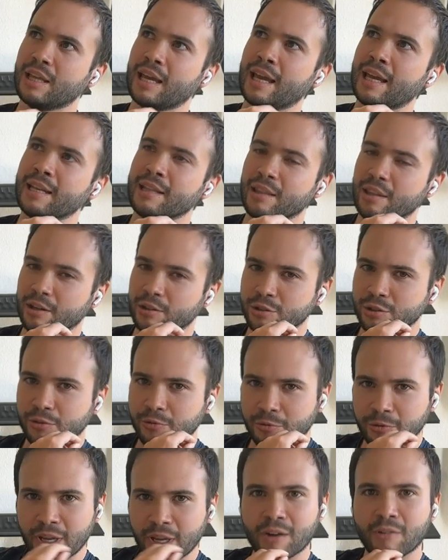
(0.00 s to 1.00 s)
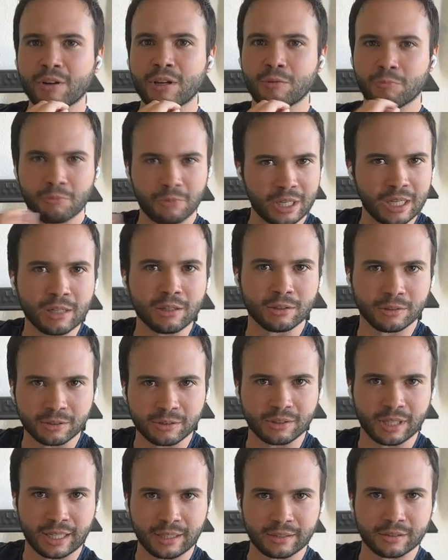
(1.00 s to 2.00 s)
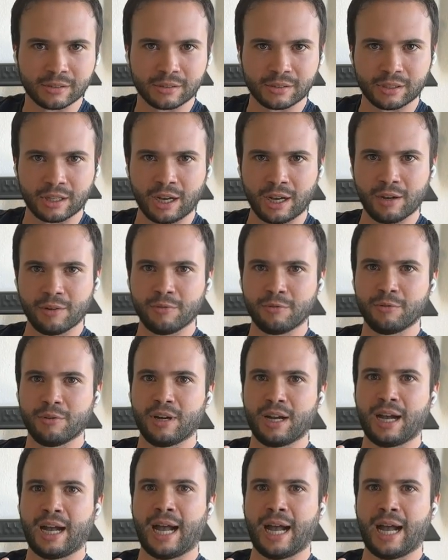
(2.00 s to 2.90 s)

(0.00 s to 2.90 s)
and there's a very real sense of